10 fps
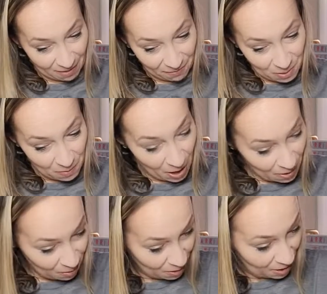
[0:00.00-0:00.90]
a few
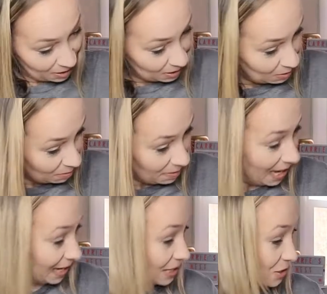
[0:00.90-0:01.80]
other little
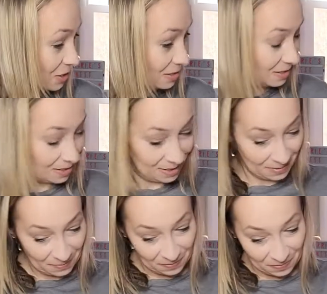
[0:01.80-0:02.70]
packages.
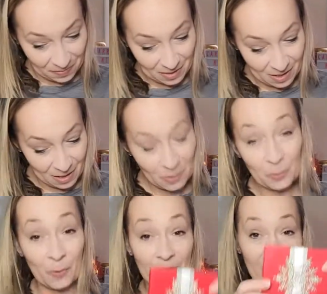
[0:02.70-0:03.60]

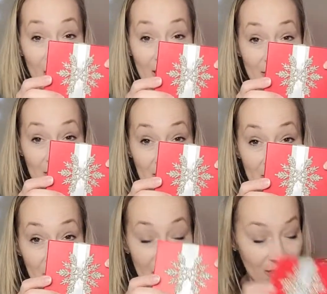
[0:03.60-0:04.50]
We've got
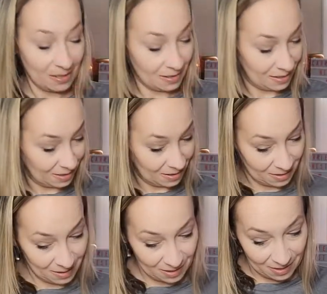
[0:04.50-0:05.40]
this.
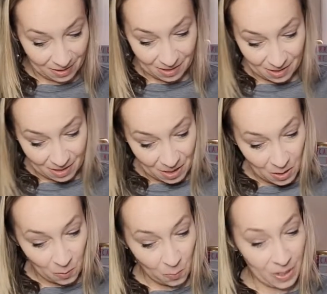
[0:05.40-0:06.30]

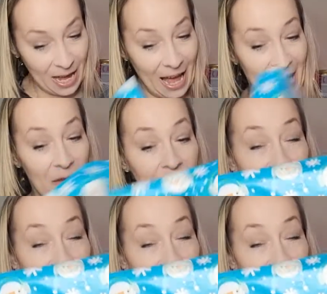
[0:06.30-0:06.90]
We have